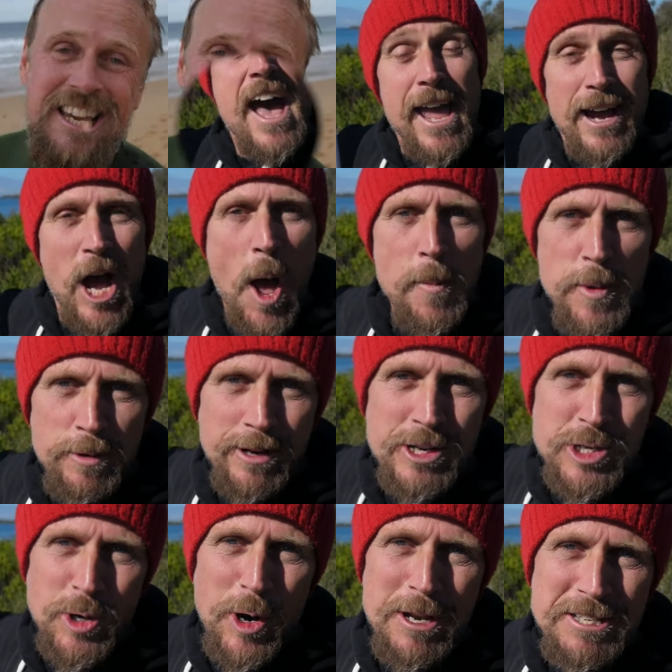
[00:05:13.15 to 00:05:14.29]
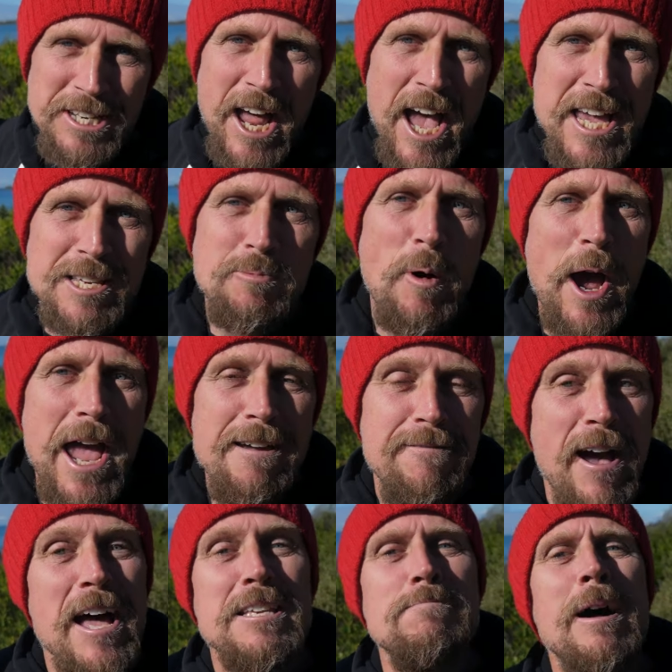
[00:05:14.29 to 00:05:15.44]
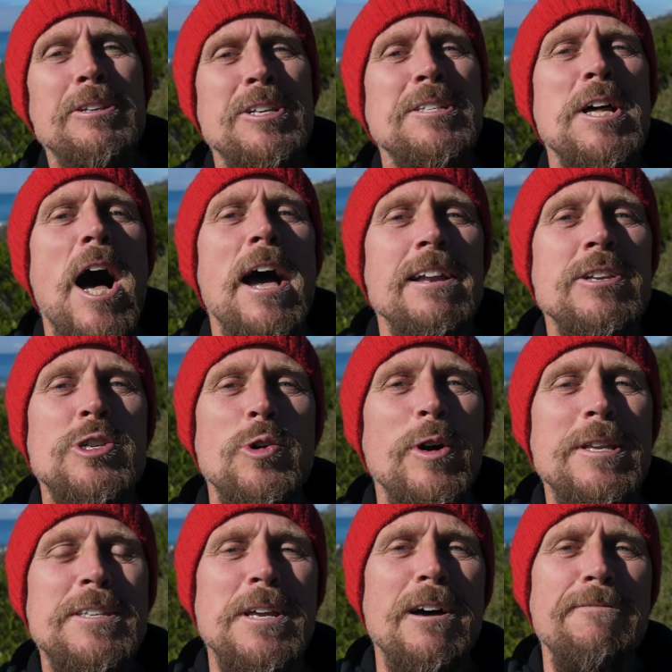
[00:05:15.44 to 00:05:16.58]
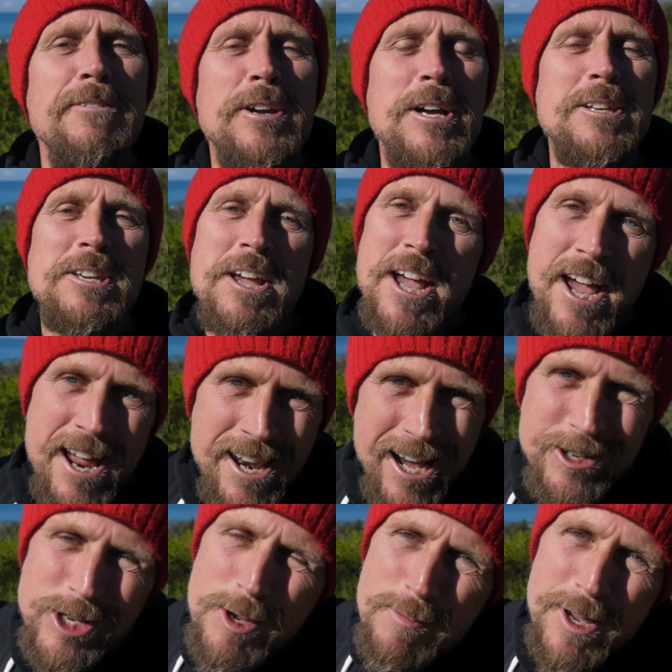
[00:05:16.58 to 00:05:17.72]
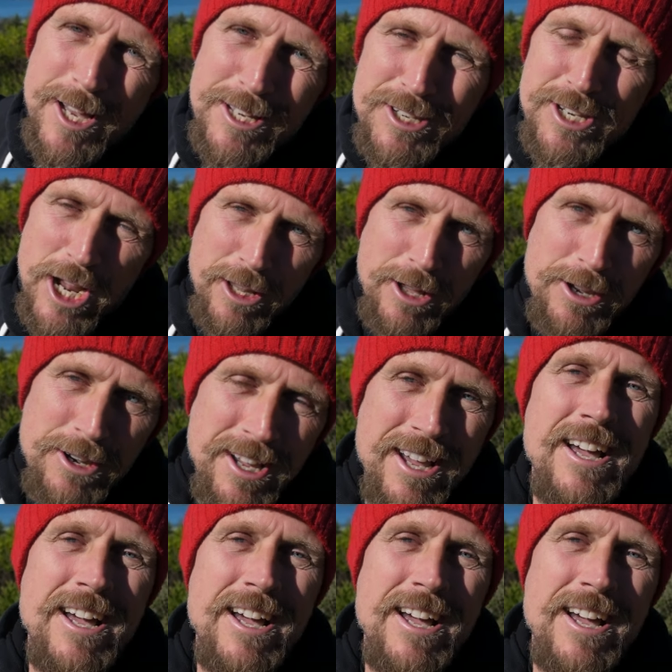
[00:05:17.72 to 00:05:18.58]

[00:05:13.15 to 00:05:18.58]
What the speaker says: Hey, I hope you enjoyed today's wave as much as I enjoyed surfing it. Now do me a solid.